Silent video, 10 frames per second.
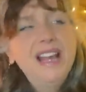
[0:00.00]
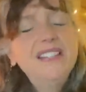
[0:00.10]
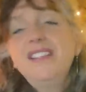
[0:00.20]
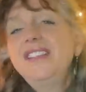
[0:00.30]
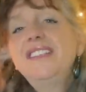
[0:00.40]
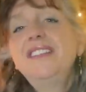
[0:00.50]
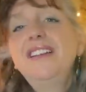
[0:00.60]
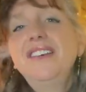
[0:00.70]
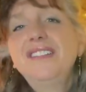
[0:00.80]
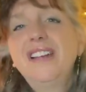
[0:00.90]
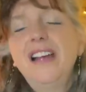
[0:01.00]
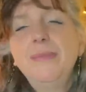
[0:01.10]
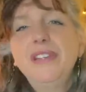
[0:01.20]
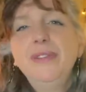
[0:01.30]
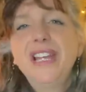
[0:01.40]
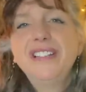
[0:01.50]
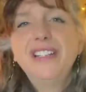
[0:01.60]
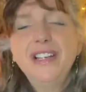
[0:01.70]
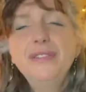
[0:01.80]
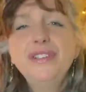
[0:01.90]
And so this is the last time that you get to
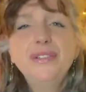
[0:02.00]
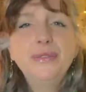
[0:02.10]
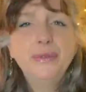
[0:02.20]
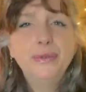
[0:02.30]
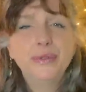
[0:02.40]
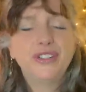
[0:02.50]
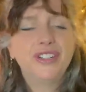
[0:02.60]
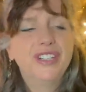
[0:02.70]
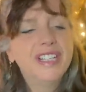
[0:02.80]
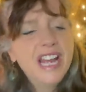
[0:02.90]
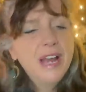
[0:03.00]
go to your orchard,